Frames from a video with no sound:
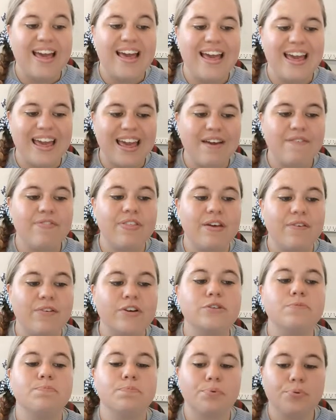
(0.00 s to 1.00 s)
if there is
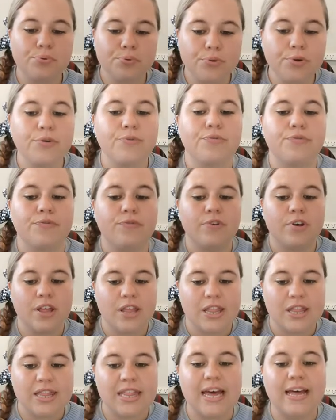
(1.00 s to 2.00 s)
proof
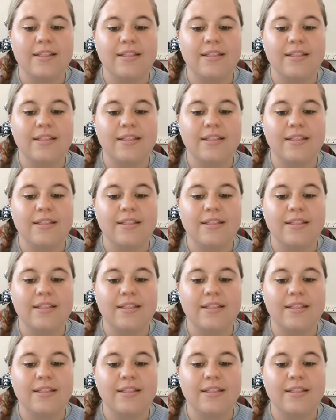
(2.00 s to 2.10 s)
that